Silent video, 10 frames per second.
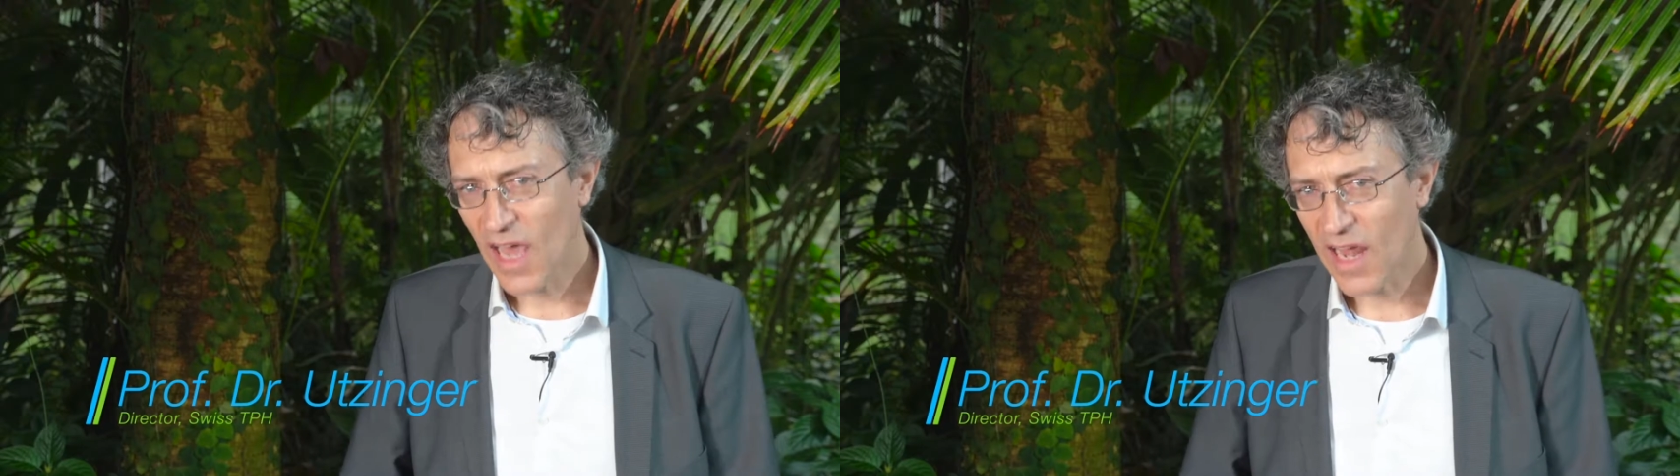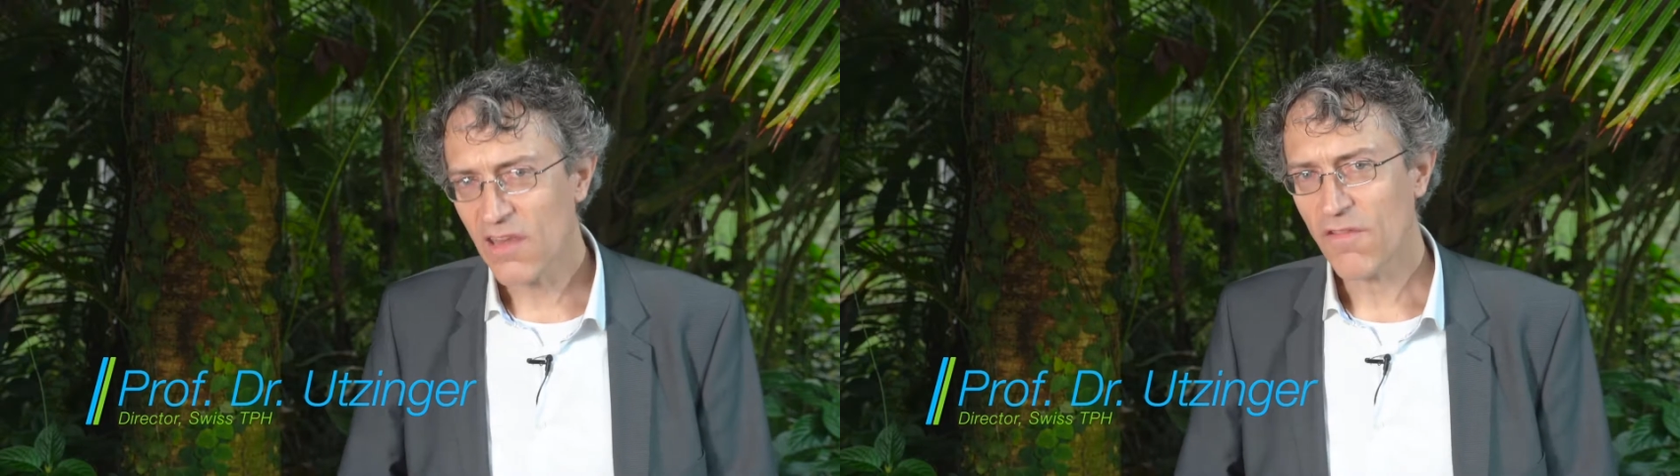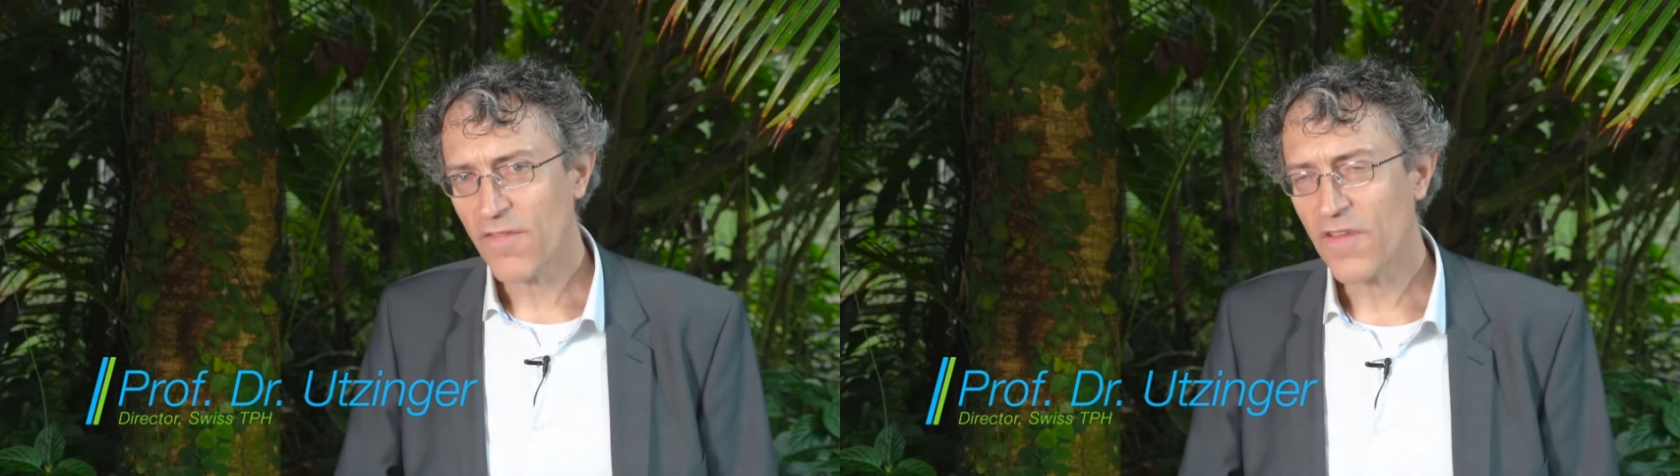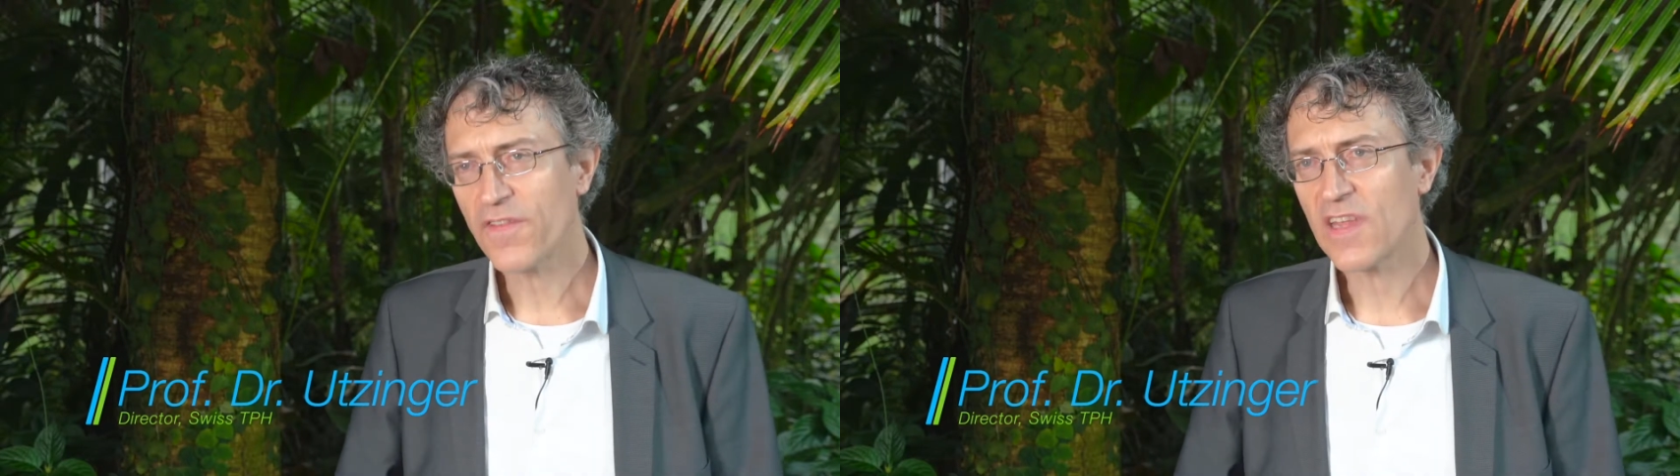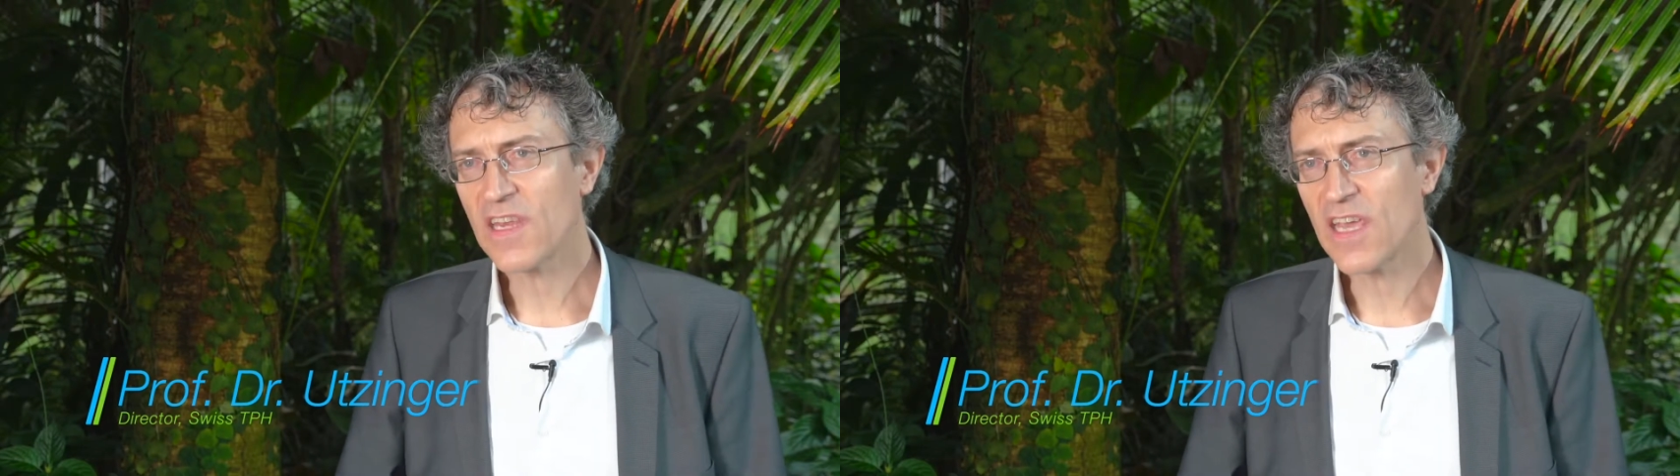
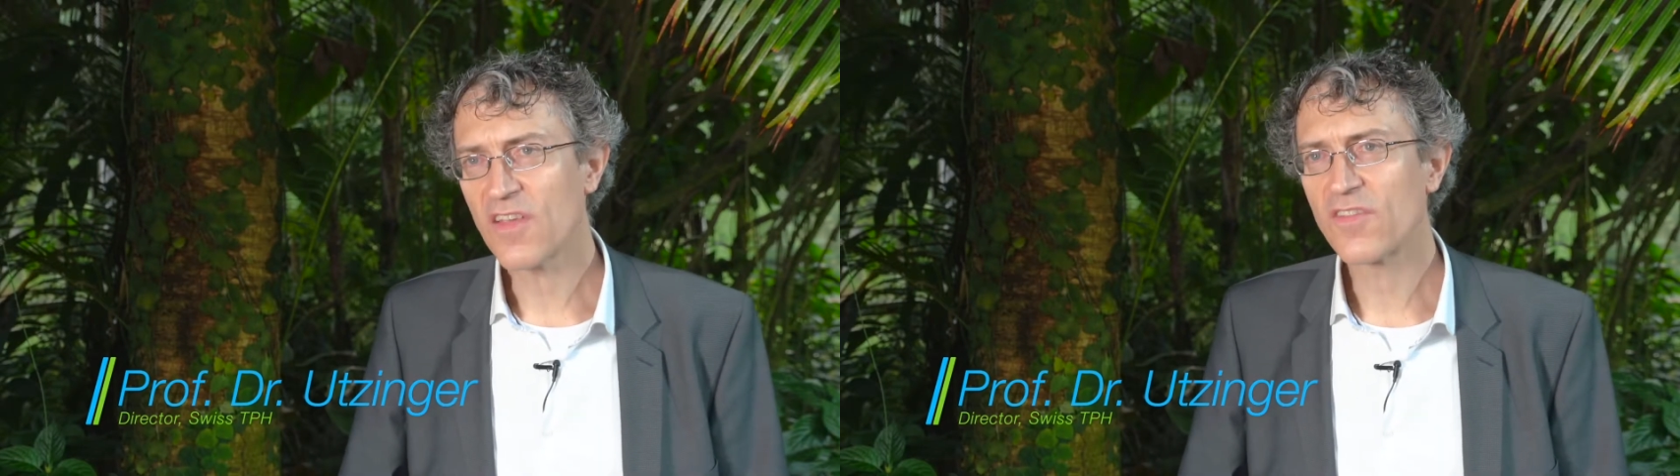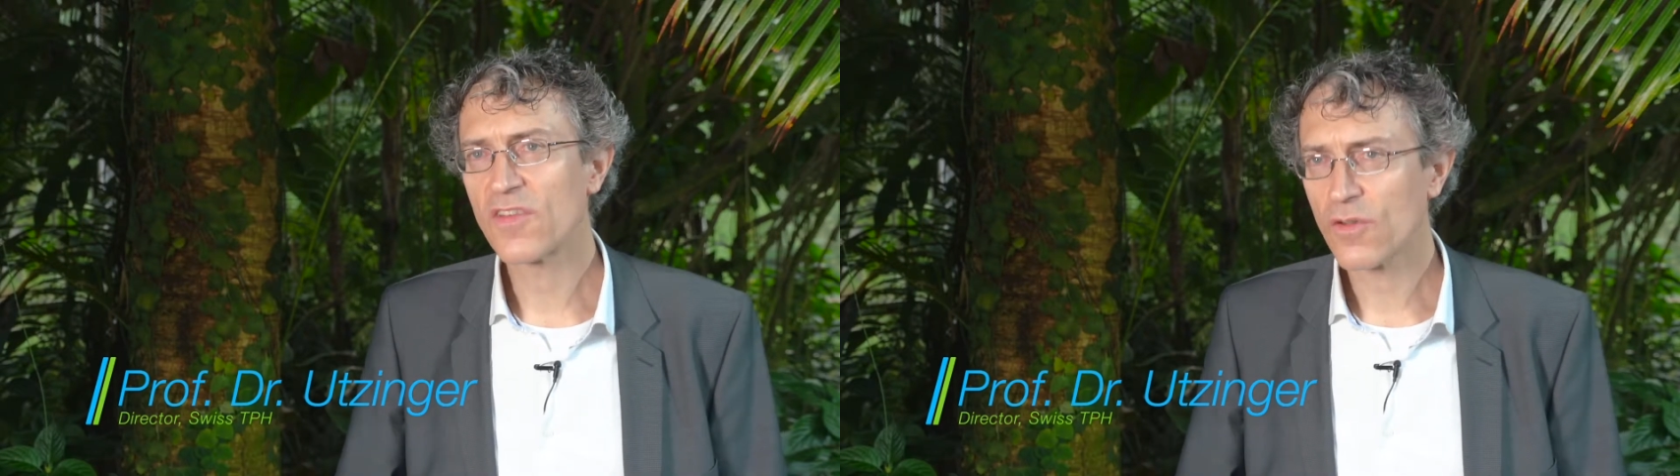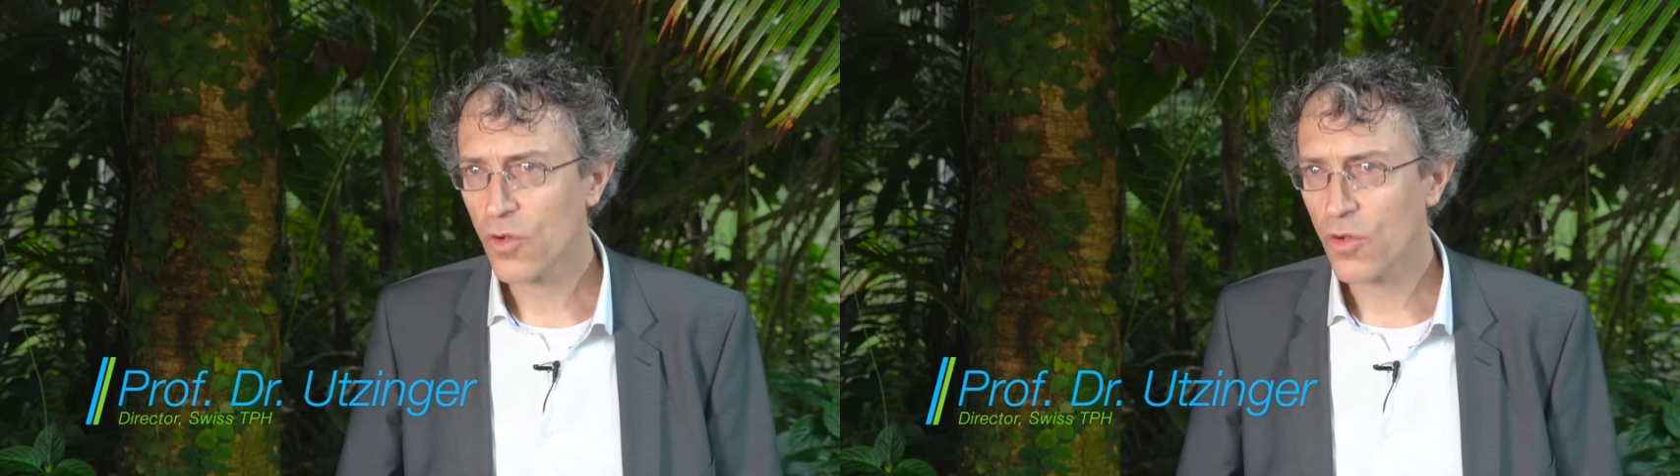10-15 years,